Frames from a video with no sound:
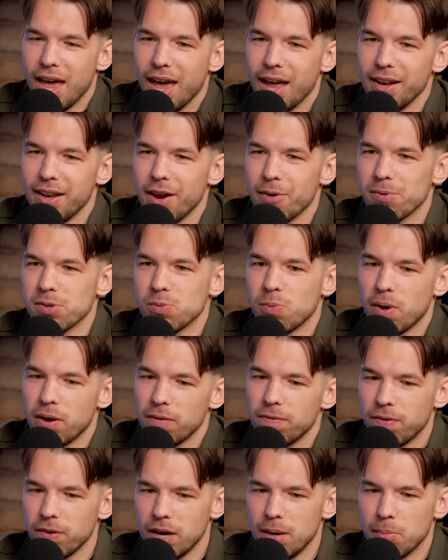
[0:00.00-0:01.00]
And there was
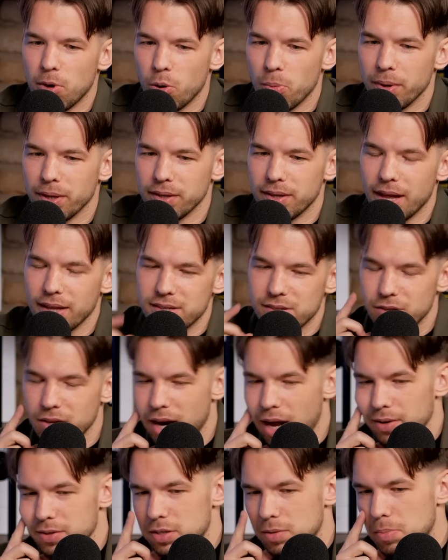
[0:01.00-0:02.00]
one funny moment that
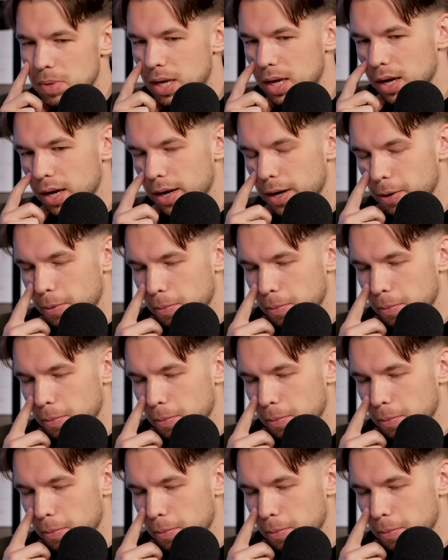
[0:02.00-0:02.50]
stood out to me.